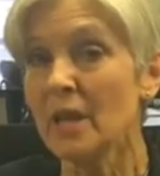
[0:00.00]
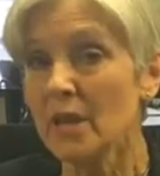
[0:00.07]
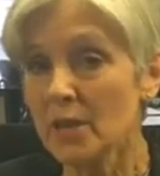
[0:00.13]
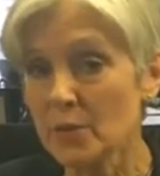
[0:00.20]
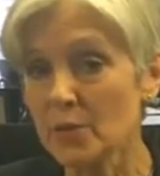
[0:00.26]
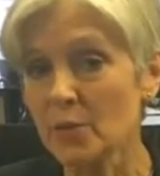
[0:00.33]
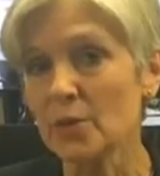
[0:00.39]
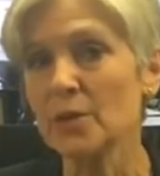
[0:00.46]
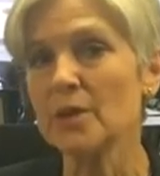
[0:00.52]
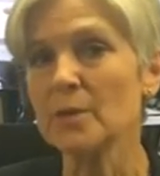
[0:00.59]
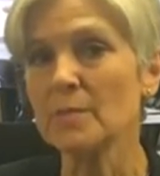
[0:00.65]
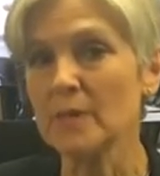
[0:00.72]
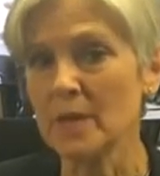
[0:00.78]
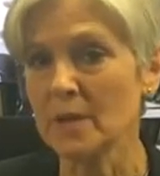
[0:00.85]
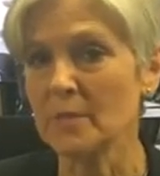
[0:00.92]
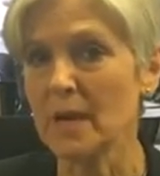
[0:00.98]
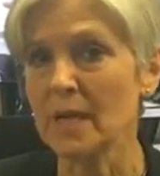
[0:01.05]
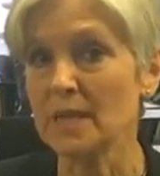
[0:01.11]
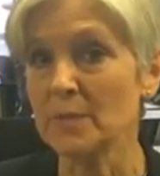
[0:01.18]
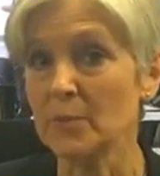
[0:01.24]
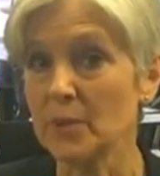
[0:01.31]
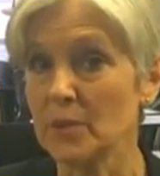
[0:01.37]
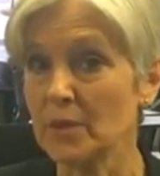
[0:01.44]
in order to minimize
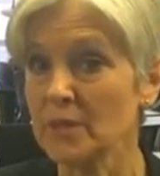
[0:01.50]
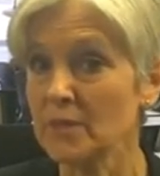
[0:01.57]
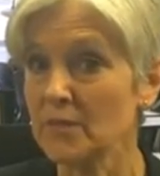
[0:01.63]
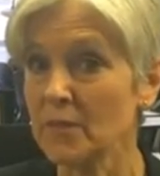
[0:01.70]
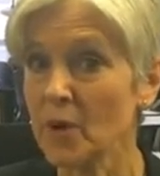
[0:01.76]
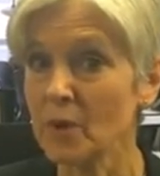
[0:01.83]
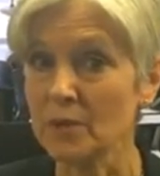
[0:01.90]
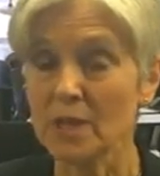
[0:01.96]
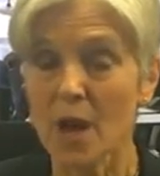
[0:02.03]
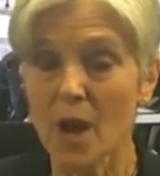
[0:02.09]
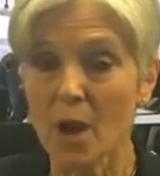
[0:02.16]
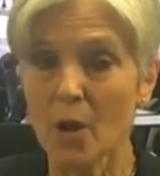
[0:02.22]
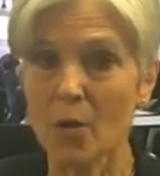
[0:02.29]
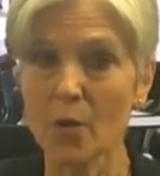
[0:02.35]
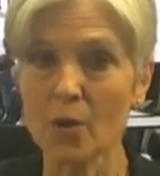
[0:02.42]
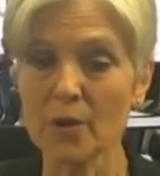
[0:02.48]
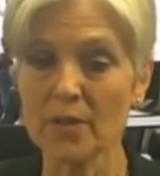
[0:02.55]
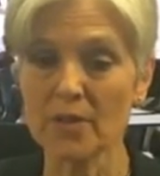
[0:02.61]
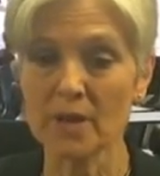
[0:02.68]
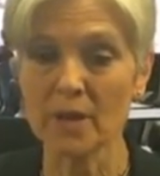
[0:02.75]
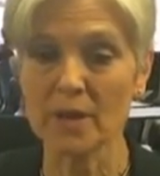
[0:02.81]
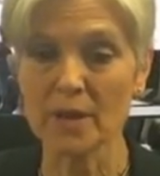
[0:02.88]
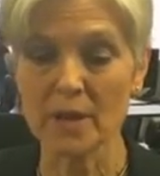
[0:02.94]
Bernie's votes. Or
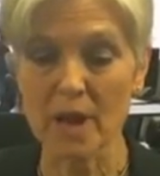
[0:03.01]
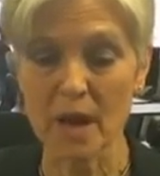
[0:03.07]
the